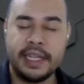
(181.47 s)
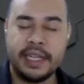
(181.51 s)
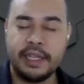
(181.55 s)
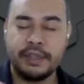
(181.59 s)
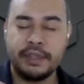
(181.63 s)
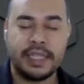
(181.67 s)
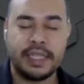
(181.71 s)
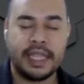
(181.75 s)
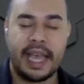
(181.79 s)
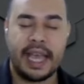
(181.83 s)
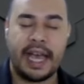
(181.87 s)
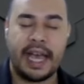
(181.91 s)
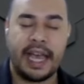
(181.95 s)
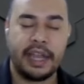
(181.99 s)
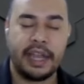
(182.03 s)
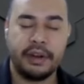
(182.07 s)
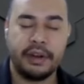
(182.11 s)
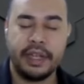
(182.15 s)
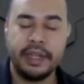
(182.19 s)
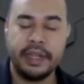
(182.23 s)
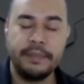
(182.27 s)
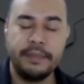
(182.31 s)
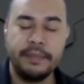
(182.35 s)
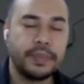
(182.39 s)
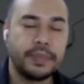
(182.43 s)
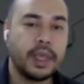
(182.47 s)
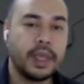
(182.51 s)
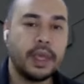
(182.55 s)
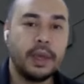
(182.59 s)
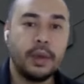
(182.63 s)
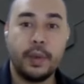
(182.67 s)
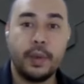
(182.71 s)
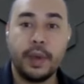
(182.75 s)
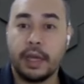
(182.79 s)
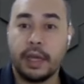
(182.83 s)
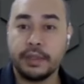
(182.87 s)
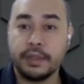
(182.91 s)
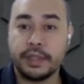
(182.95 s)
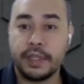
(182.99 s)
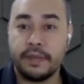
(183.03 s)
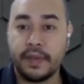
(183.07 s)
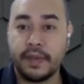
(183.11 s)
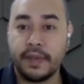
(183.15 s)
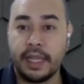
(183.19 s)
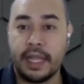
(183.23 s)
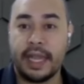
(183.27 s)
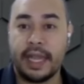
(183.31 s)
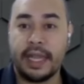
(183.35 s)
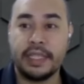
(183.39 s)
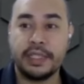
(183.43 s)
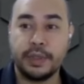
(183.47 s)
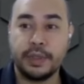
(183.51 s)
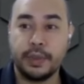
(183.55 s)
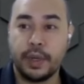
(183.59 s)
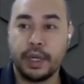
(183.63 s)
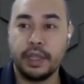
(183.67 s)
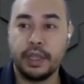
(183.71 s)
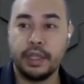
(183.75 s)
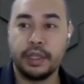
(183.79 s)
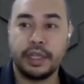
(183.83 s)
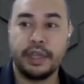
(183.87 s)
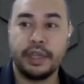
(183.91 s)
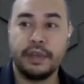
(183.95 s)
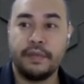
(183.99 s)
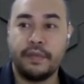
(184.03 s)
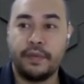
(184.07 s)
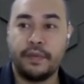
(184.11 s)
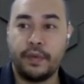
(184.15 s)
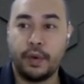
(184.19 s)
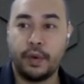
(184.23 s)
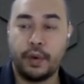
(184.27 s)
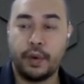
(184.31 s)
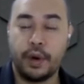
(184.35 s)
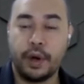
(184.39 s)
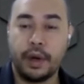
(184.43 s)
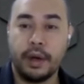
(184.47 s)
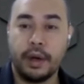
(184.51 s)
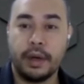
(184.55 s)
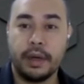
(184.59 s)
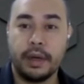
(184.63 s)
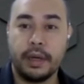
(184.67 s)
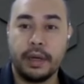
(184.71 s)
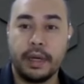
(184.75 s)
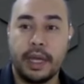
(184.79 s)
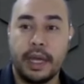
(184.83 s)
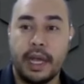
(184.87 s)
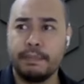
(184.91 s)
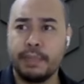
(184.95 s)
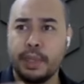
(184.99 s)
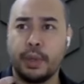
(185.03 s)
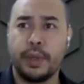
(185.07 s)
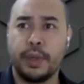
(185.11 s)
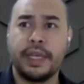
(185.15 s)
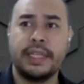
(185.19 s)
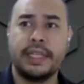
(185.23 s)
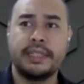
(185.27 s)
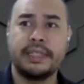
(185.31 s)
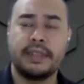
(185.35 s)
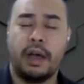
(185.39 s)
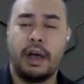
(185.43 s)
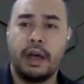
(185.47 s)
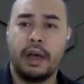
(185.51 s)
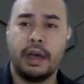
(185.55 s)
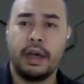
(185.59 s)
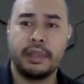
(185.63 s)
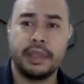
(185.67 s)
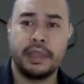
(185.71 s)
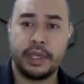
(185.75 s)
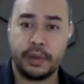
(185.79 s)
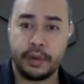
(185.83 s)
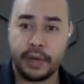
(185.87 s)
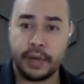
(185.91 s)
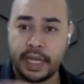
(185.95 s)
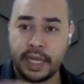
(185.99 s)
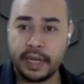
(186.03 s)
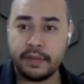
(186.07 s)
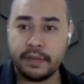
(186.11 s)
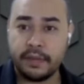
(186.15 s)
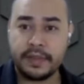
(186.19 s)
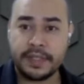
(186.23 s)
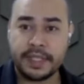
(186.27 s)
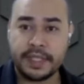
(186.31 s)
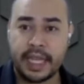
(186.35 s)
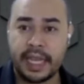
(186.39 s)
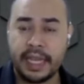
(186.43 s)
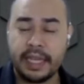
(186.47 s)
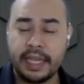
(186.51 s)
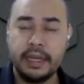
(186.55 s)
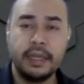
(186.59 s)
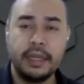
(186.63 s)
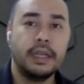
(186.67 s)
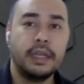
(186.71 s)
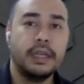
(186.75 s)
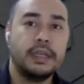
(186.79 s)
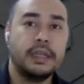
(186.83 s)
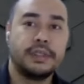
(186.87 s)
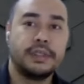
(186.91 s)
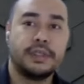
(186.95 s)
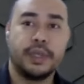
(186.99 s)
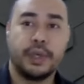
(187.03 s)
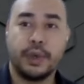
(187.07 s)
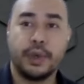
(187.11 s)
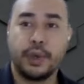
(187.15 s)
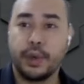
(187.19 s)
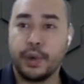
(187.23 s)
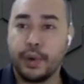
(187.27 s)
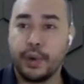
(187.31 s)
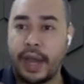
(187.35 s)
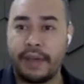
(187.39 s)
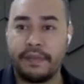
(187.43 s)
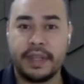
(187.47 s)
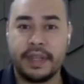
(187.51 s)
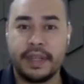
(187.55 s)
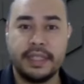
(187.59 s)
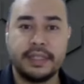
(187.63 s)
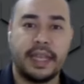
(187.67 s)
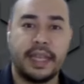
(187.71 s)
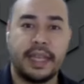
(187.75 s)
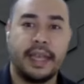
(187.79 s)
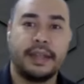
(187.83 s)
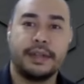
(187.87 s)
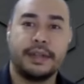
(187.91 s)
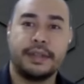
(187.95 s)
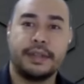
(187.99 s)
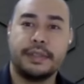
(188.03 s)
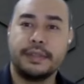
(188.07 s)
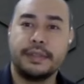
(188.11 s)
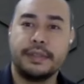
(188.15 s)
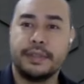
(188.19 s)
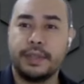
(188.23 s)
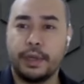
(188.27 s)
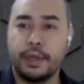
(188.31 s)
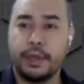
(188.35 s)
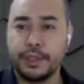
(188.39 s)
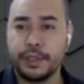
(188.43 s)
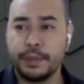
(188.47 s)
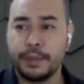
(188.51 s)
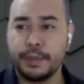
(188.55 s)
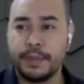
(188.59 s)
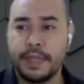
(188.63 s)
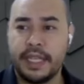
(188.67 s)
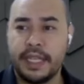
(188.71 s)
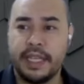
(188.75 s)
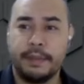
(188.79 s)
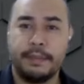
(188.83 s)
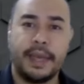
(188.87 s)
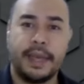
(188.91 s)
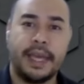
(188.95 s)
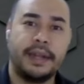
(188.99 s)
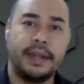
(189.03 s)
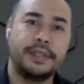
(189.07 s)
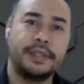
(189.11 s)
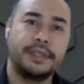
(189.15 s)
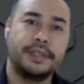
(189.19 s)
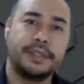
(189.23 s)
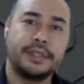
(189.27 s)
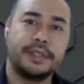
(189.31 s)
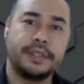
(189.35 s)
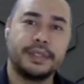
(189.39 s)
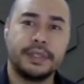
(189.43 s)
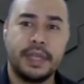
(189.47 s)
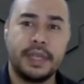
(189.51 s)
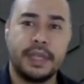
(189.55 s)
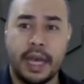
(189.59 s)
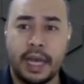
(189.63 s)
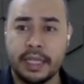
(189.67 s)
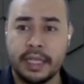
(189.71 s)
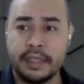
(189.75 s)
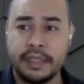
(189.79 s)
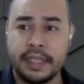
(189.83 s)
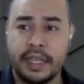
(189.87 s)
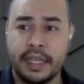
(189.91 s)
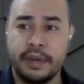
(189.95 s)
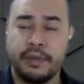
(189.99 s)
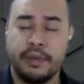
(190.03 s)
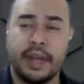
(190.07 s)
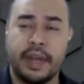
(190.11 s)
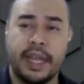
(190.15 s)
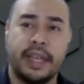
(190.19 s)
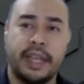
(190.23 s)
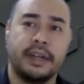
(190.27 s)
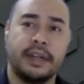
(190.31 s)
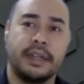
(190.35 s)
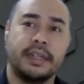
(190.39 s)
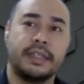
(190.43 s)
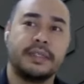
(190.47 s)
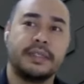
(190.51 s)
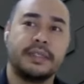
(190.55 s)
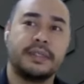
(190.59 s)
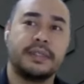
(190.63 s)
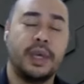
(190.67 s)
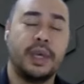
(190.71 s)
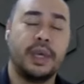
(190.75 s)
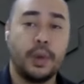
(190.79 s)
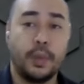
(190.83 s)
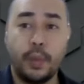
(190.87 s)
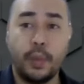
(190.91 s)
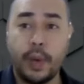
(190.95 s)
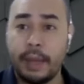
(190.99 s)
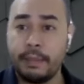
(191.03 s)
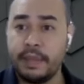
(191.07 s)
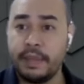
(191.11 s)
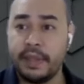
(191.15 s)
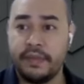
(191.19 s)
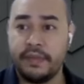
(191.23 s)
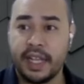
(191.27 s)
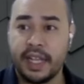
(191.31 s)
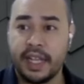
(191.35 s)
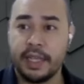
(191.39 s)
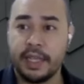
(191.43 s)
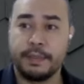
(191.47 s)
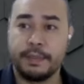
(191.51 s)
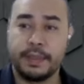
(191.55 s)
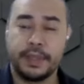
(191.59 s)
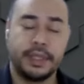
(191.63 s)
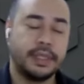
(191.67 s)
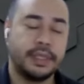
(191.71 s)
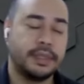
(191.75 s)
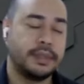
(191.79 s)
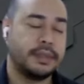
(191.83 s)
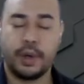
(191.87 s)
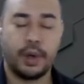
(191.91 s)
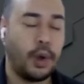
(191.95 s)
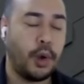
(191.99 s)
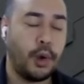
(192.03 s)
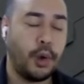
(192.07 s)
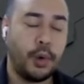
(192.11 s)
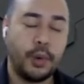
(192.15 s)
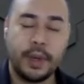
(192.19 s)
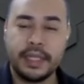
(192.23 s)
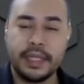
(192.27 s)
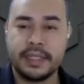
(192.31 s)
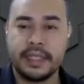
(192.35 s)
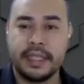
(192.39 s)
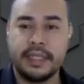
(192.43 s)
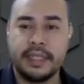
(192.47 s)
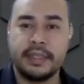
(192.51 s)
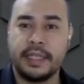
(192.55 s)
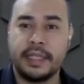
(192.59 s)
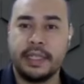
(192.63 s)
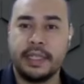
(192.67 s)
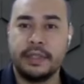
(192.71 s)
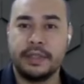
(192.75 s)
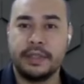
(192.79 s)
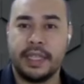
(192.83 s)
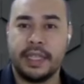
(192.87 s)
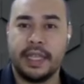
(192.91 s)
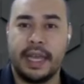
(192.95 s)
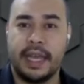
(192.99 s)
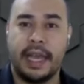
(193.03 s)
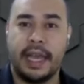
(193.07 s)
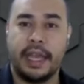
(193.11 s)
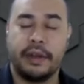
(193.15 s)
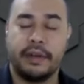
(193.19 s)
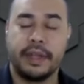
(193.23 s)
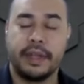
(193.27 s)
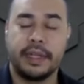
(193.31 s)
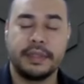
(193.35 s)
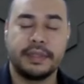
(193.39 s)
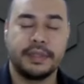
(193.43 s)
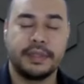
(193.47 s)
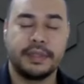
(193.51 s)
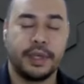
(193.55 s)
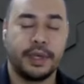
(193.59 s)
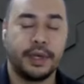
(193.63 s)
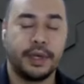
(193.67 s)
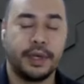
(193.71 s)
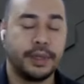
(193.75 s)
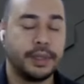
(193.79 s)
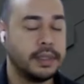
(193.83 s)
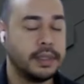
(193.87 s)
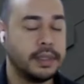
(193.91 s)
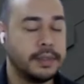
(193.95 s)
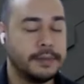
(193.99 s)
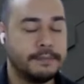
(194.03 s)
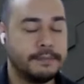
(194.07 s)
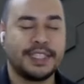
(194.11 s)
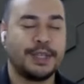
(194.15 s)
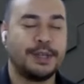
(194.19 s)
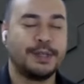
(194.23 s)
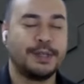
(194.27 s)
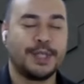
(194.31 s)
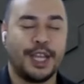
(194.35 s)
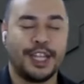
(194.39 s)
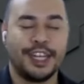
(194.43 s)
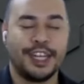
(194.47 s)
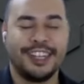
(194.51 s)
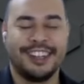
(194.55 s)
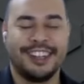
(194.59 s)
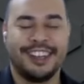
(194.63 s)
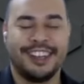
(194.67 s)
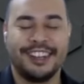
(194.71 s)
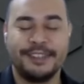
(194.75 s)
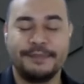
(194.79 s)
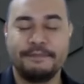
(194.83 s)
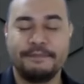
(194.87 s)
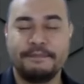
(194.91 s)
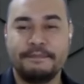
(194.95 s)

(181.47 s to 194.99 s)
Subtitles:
continuously hiring. We also have clients who are looking for employees on the creative side. So graphic designers, social media managers, content writers, web developers. We're always continuously hiring. So list goes on and